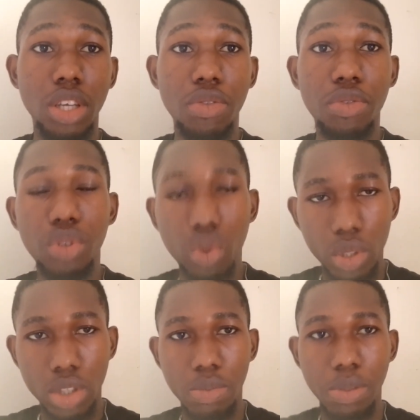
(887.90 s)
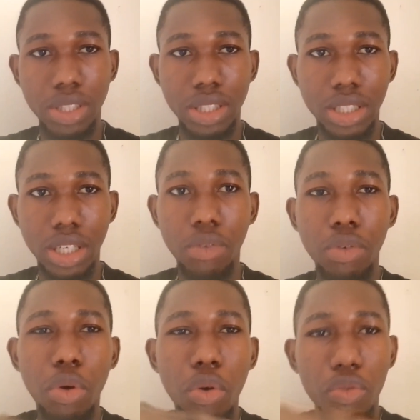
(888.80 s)
If you know what repeats itself,
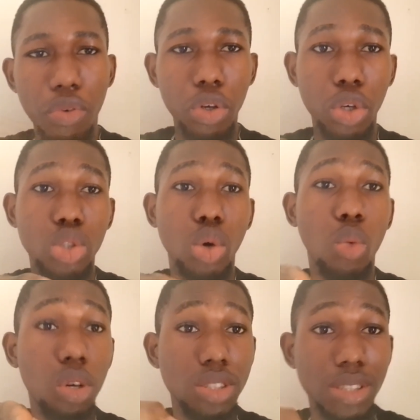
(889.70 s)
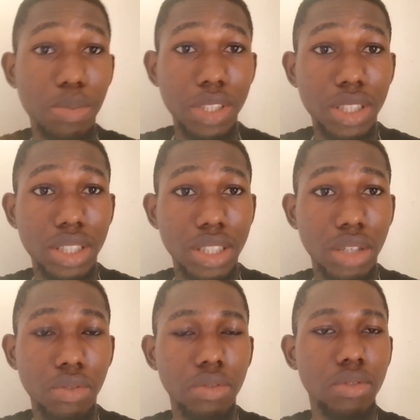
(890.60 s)
focus on what repeats
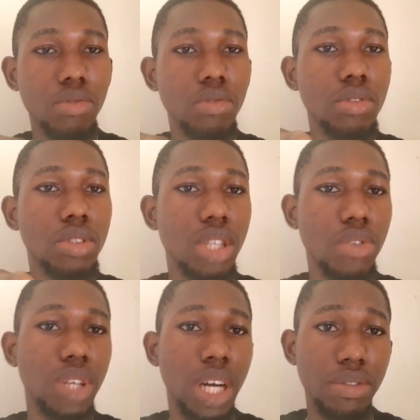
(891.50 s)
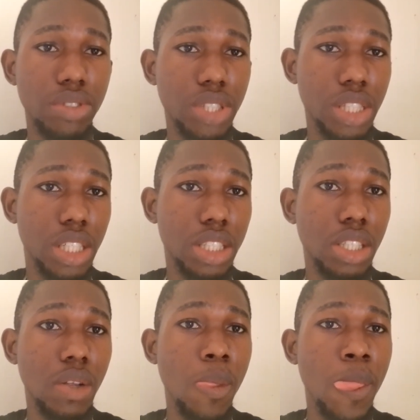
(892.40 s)
itself, then you have a
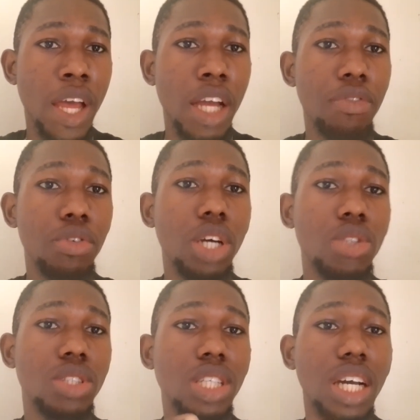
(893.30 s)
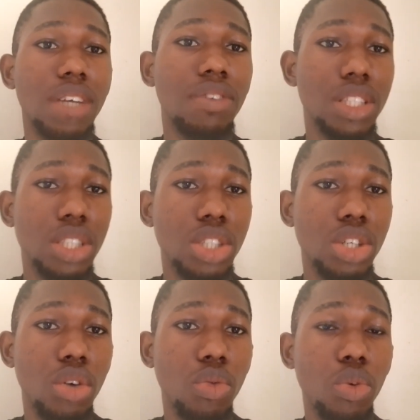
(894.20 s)
strategy. And if you know how to take advantage
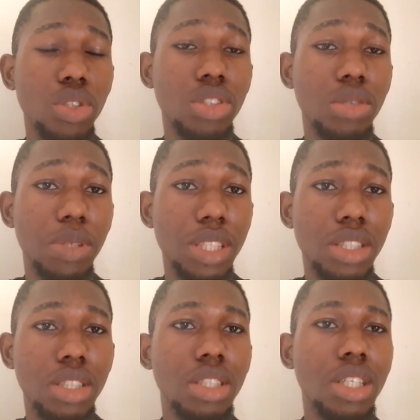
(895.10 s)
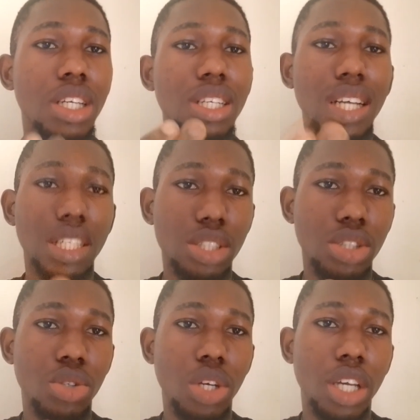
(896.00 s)
of what repeats, that
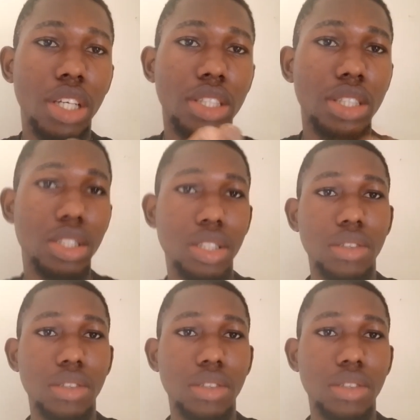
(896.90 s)
is your edge.